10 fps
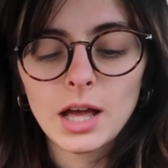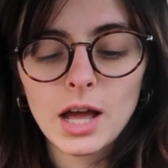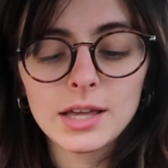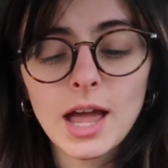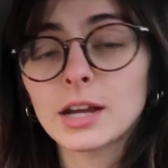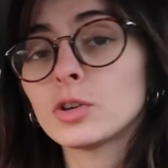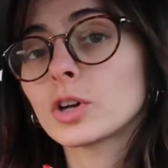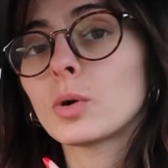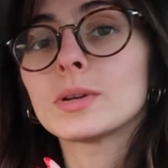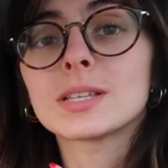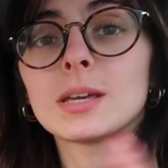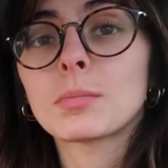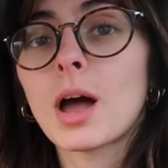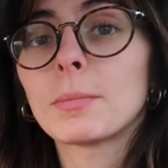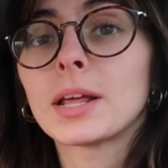Again, you can always keep
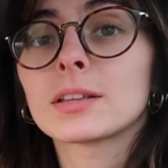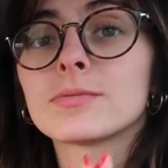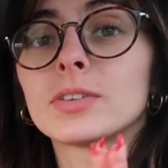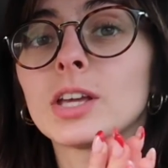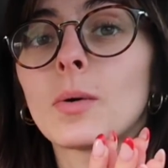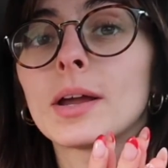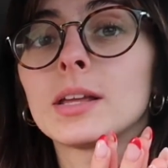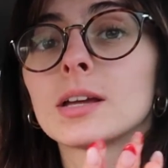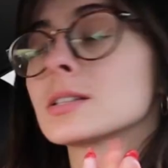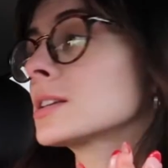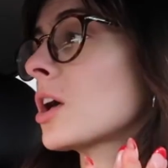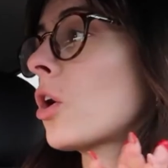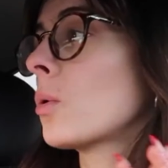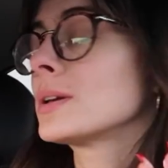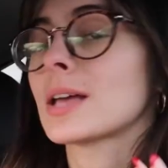commenting some video ideas because I'll
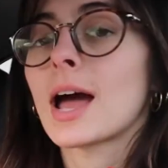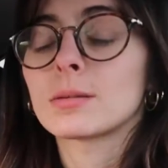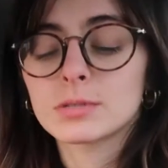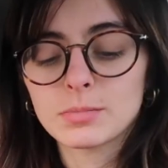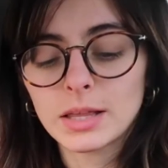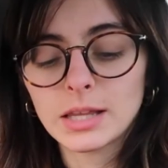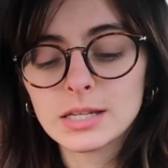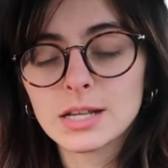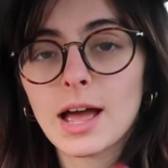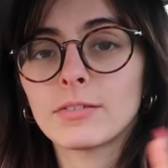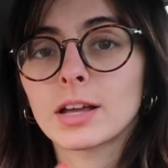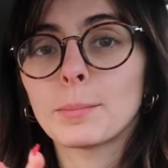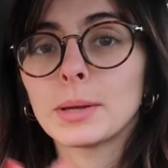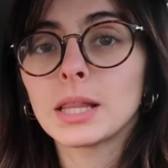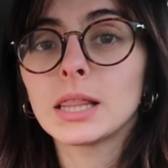always add them to my list. I have like a
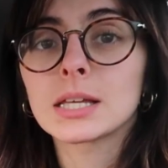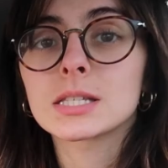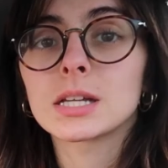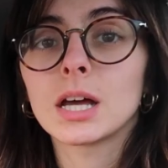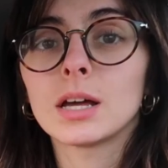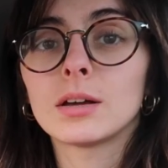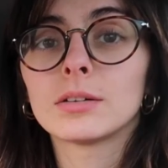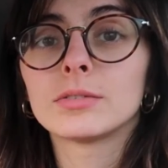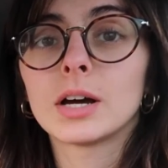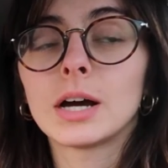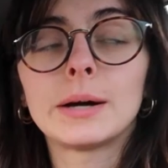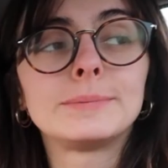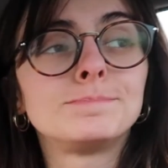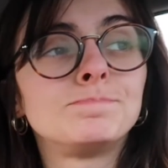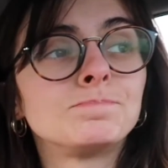big list of
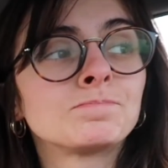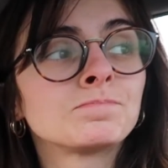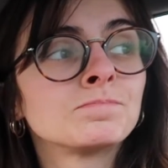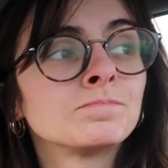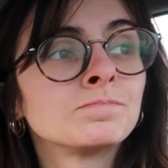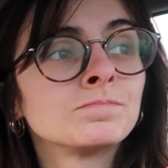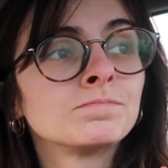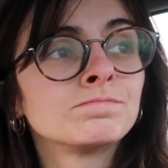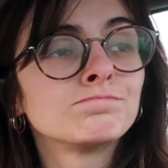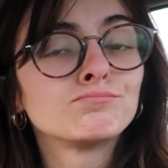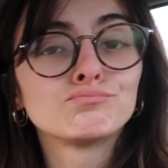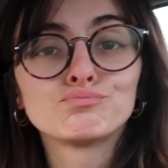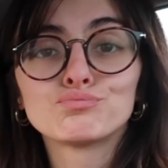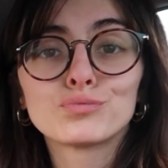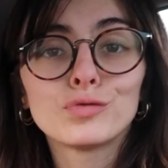um,
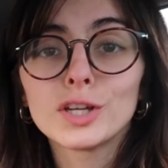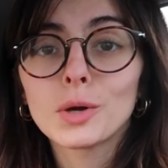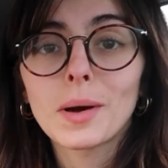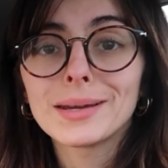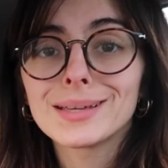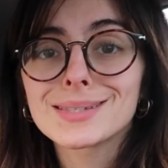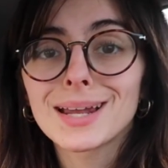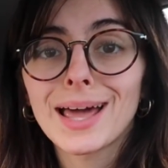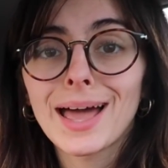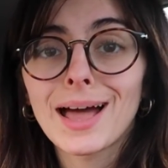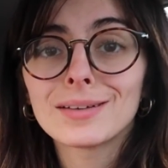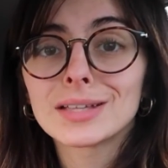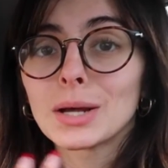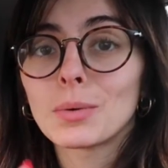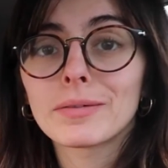video ideas that I have
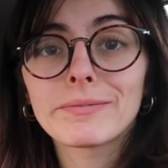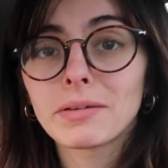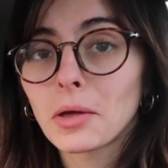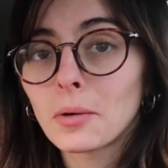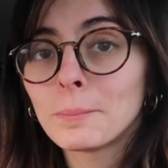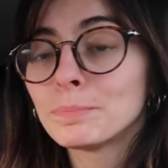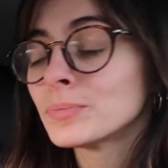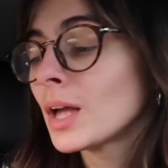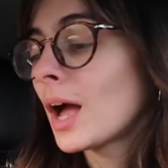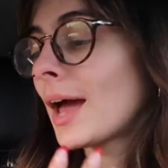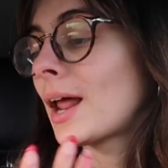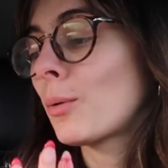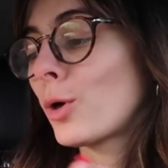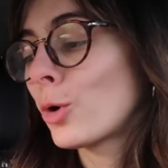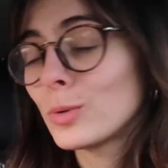that I want to film. And I
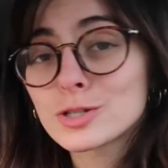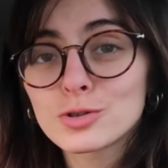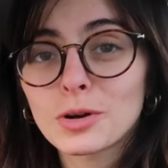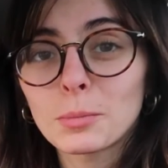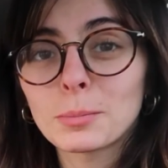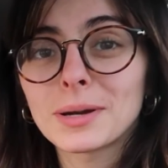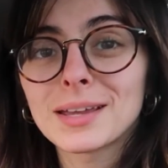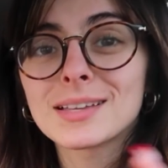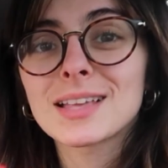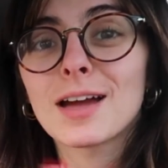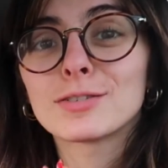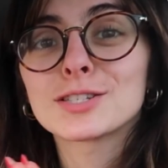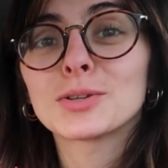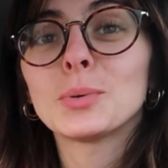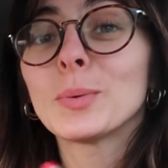will always do Crumbl Mondays every
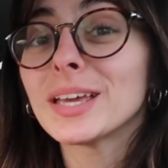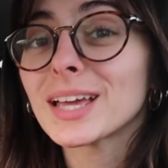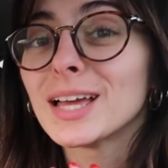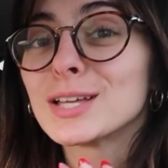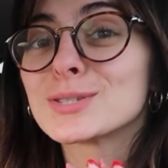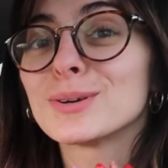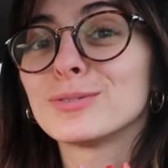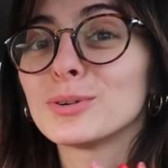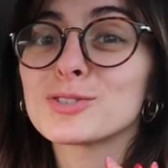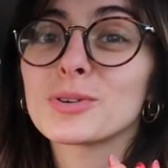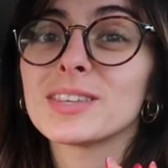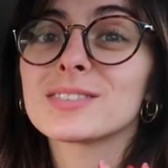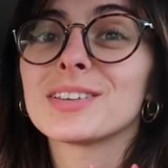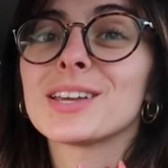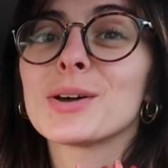single week. So if you enjoy
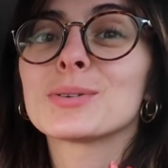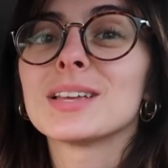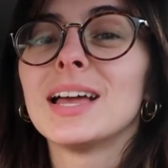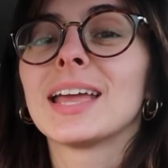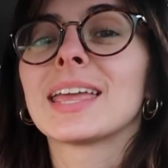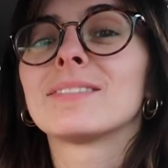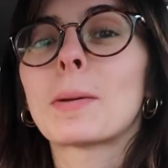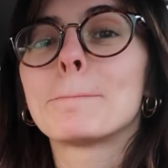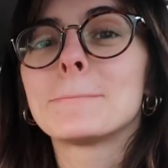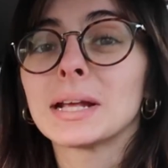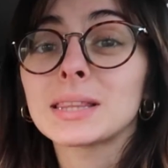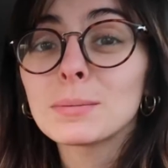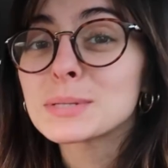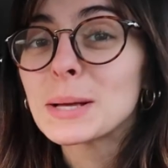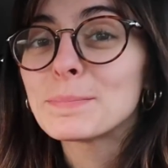these videos, give it a big
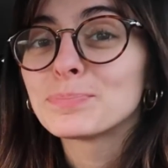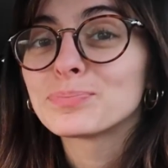thumbs up.